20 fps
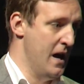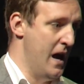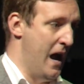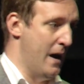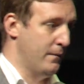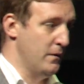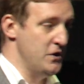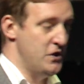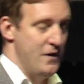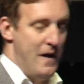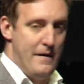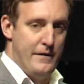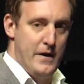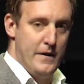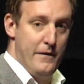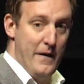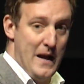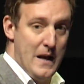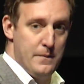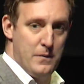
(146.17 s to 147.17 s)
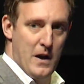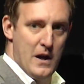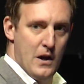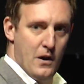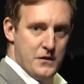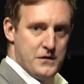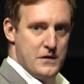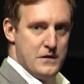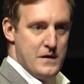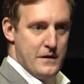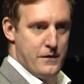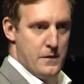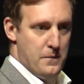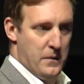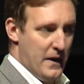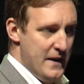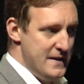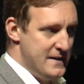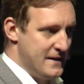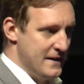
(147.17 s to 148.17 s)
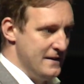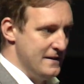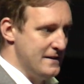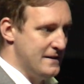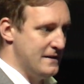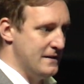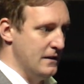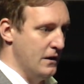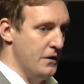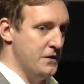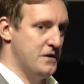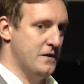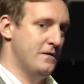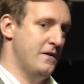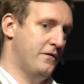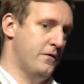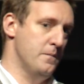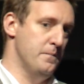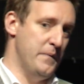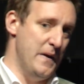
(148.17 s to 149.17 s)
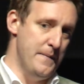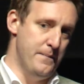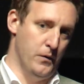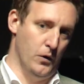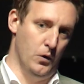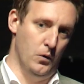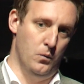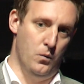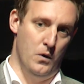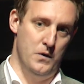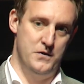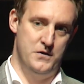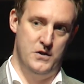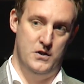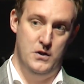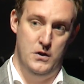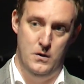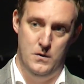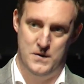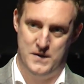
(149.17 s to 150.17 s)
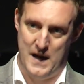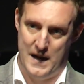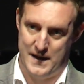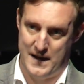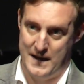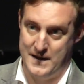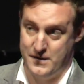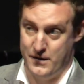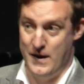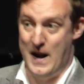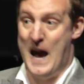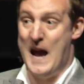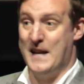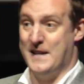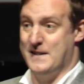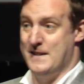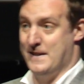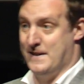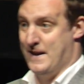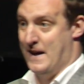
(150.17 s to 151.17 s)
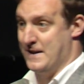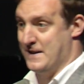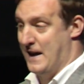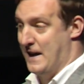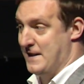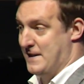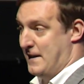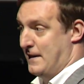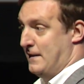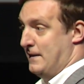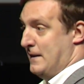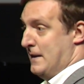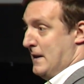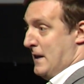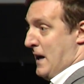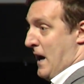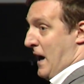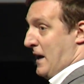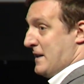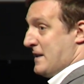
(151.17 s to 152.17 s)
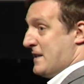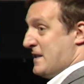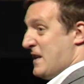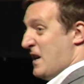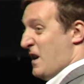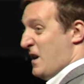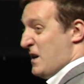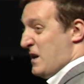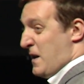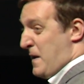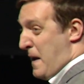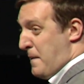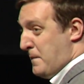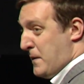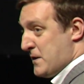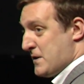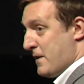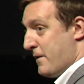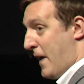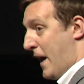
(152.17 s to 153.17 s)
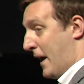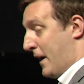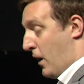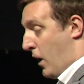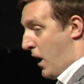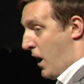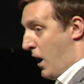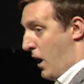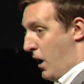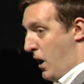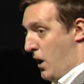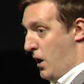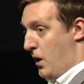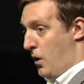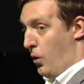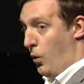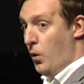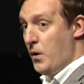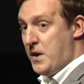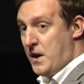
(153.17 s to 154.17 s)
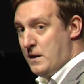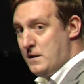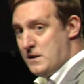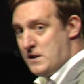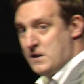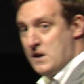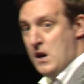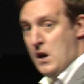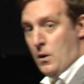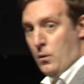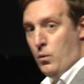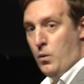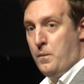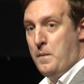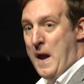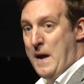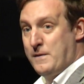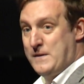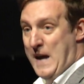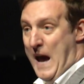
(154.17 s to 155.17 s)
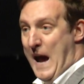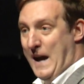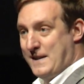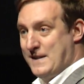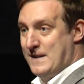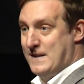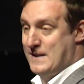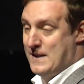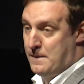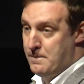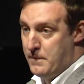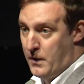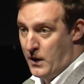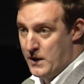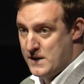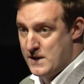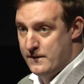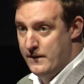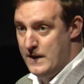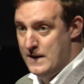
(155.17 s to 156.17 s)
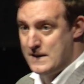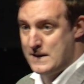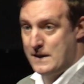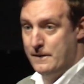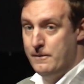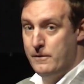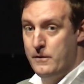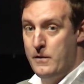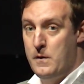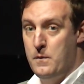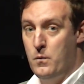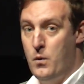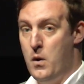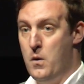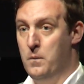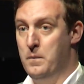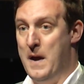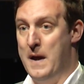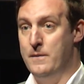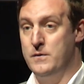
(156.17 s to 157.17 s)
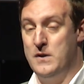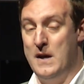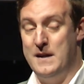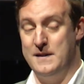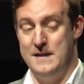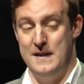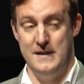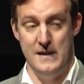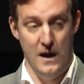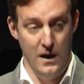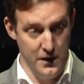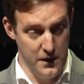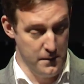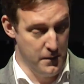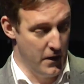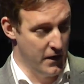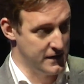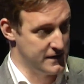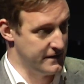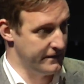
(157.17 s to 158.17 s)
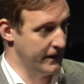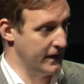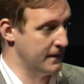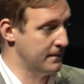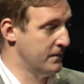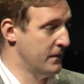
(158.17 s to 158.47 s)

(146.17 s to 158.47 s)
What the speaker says: And once you have it available in lots of different places, lots of different people want to use that data and access that data. And certain members of that audience will be able to access some parts of it, some of it will be able to access other parts of it.